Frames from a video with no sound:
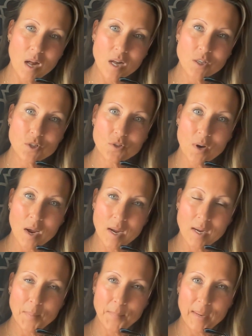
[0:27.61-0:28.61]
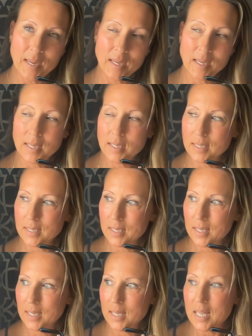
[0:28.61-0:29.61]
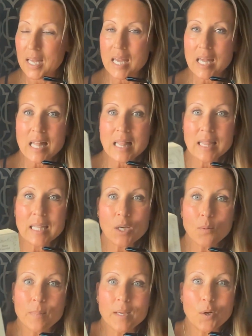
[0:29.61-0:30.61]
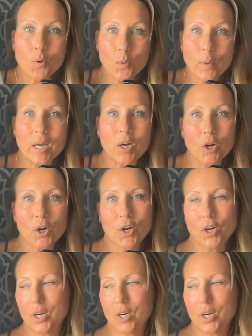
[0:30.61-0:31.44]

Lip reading: I'll try and make it a little bit quicker.